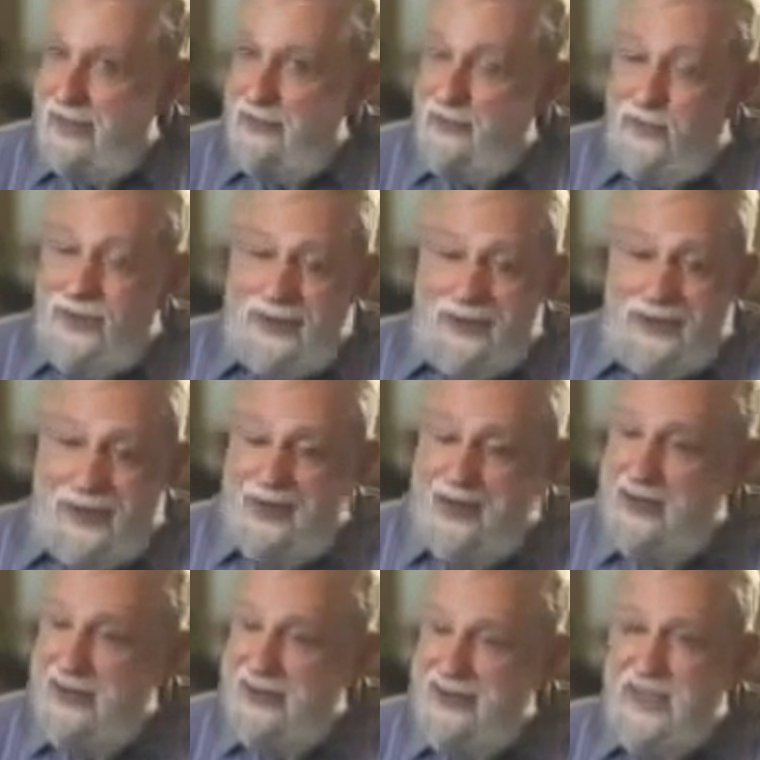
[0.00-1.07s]
and when
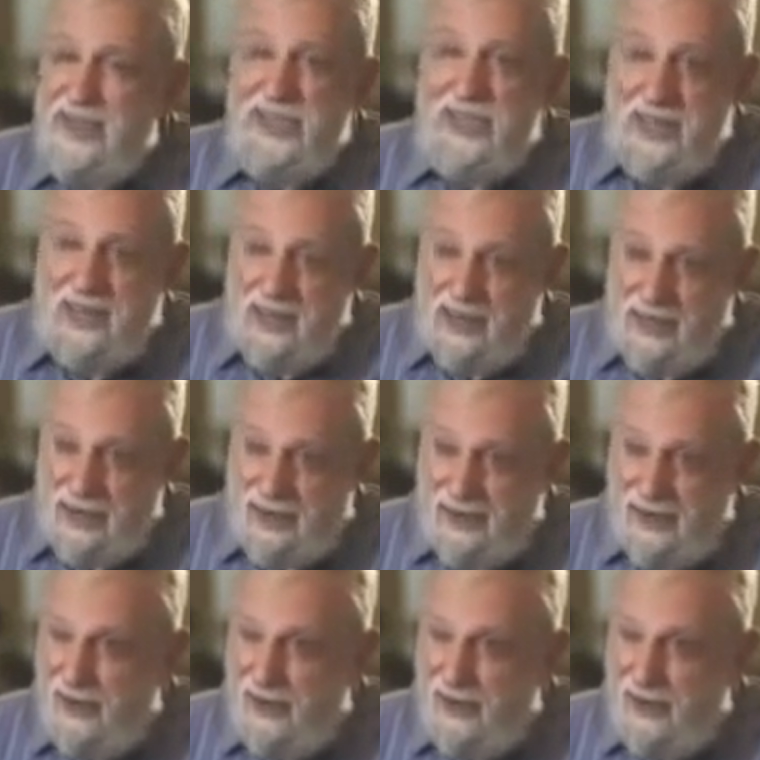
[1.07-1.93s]
they sin